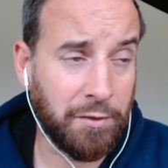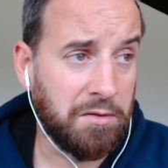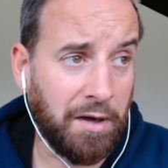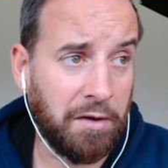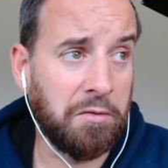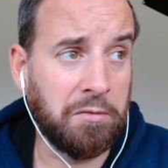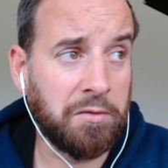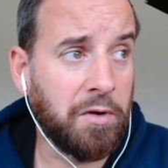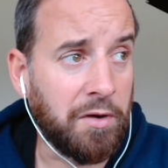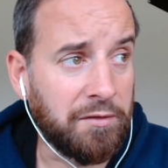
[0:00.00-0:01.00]
I don't know,
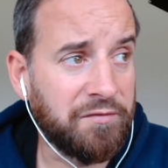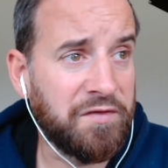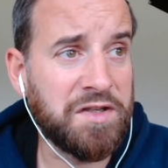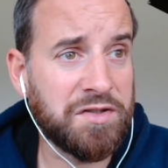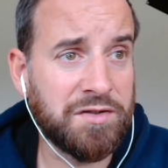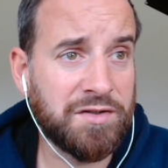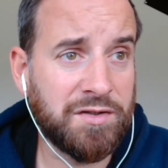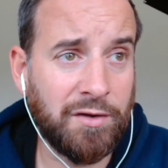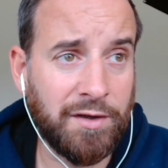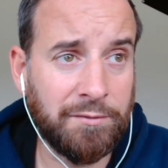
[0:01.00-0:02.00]
call it features,
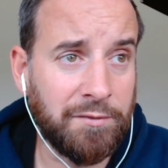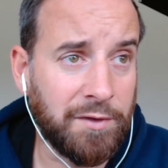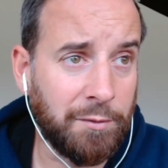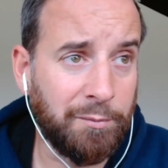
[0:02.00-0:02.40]
call it,